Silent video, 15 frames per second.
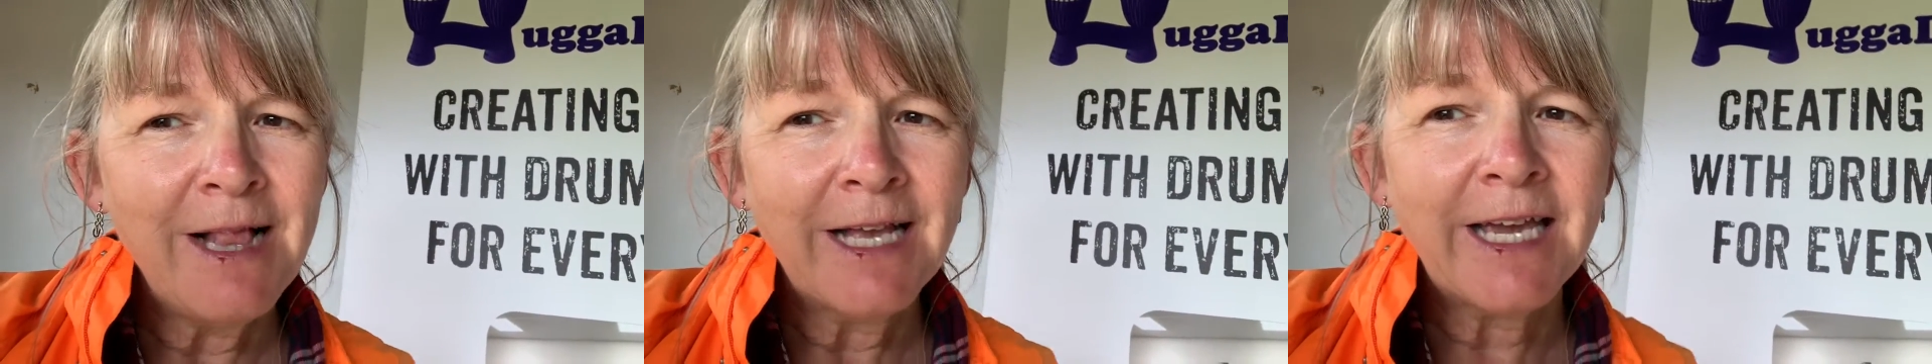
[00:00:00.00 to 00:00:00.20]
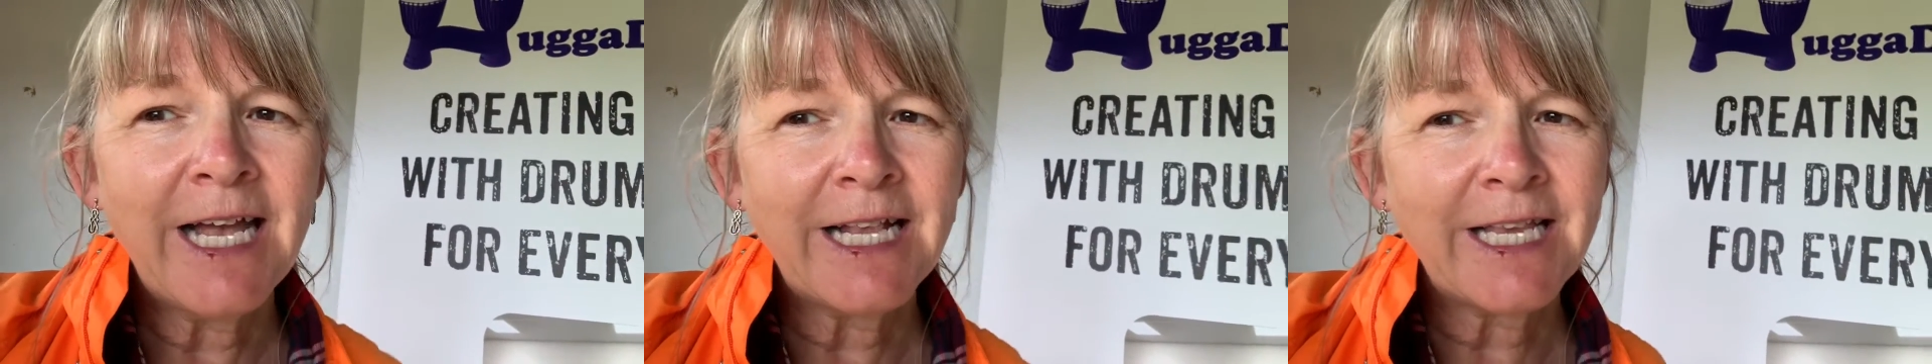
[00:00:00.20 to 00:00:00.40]

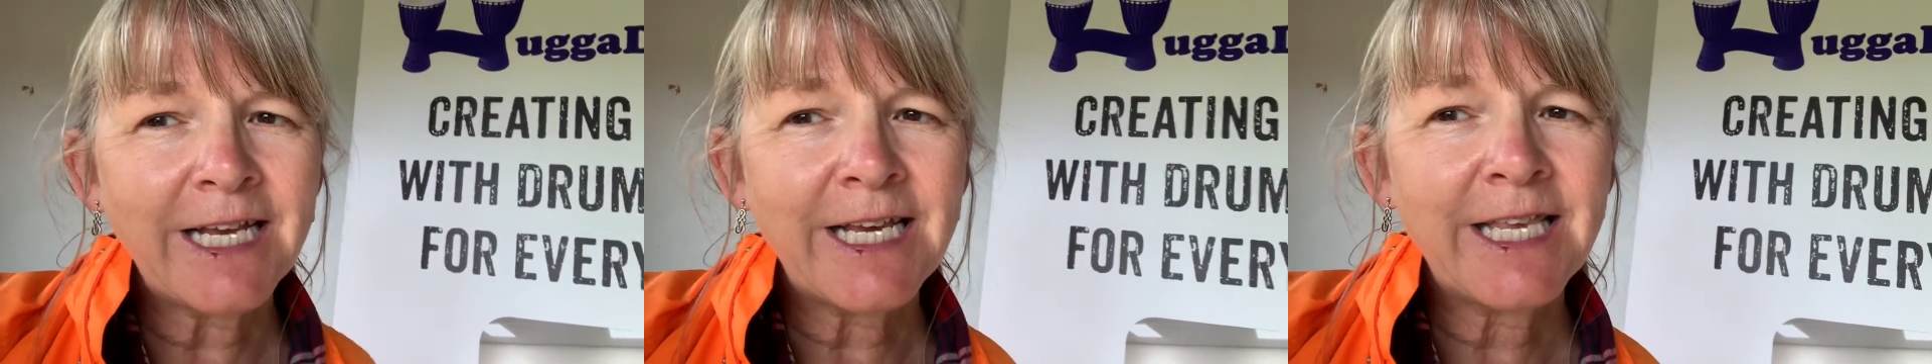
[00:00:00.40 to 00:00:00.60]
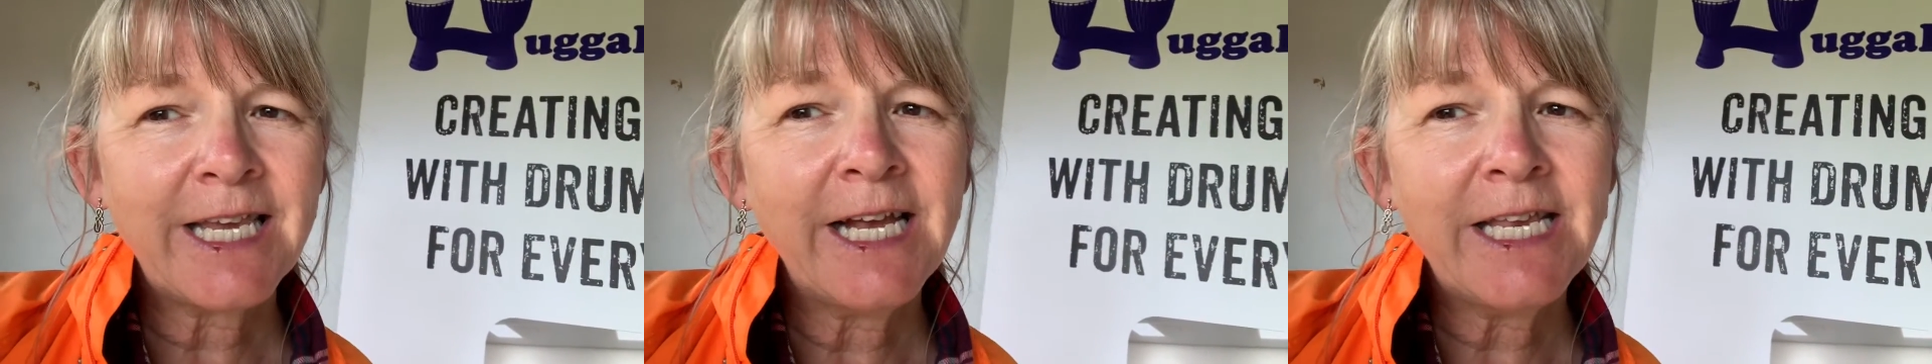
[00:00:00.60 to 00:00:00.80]
get
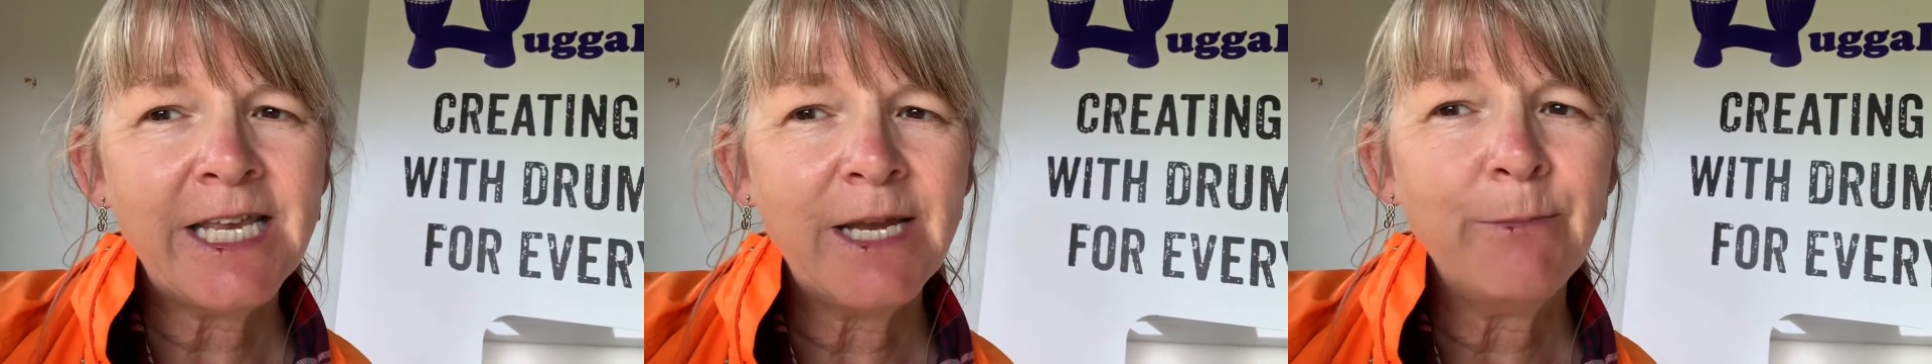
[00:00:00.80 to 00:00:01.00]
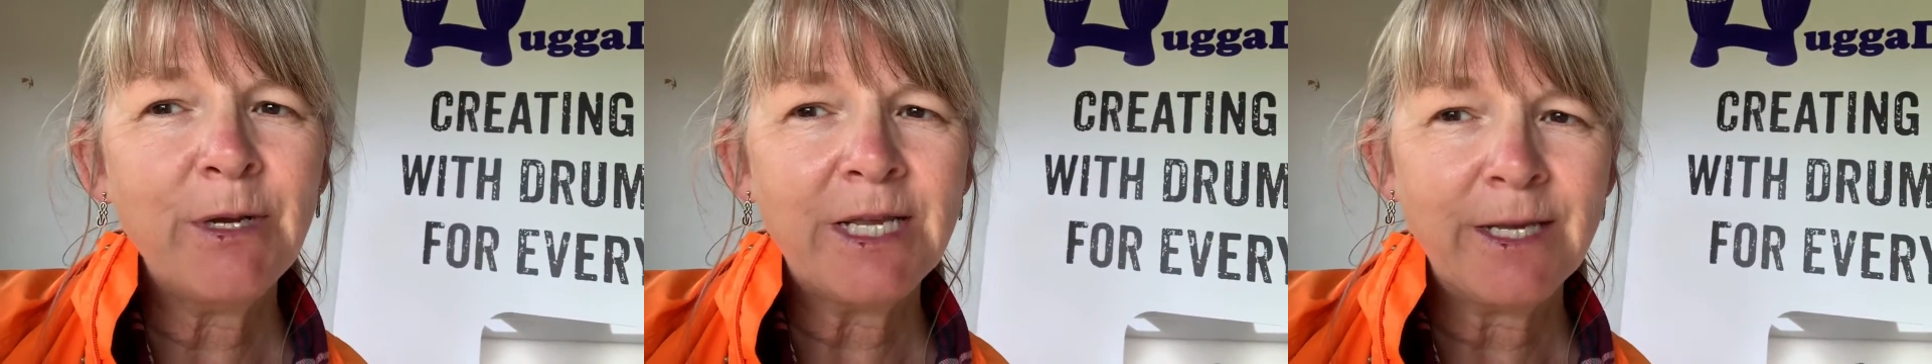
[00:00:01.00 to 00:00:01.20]

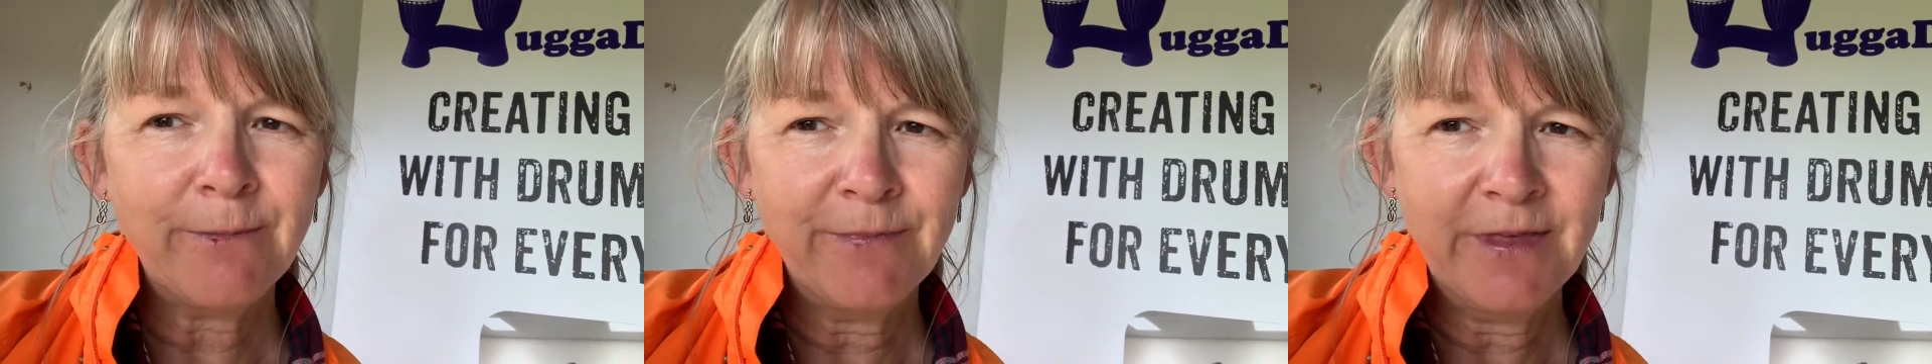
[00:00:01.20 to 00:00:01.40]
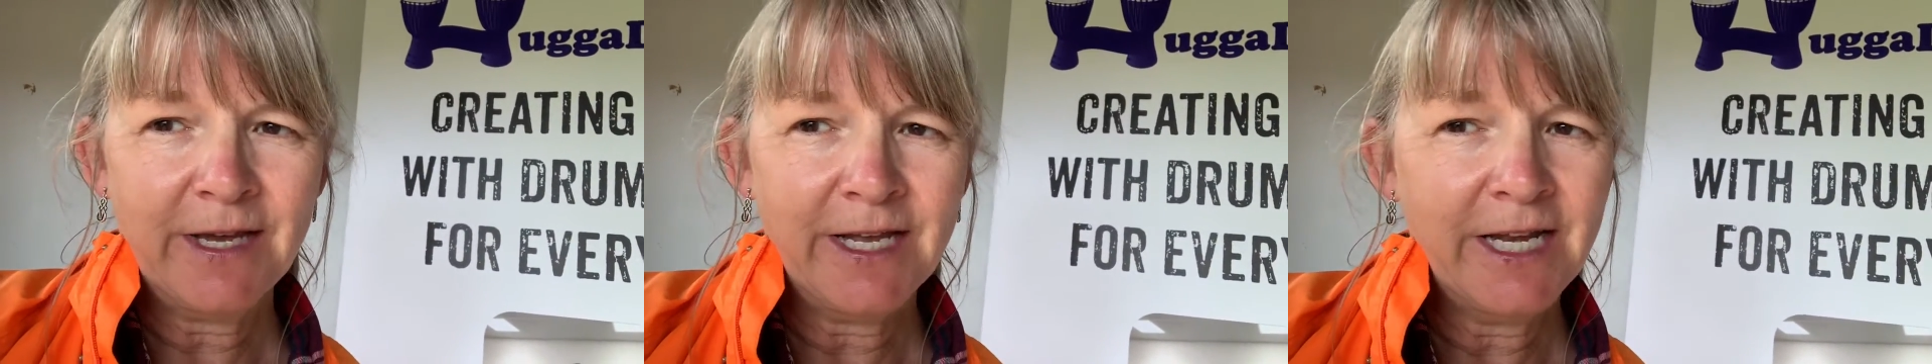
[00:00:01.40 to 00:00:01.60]
excited about something,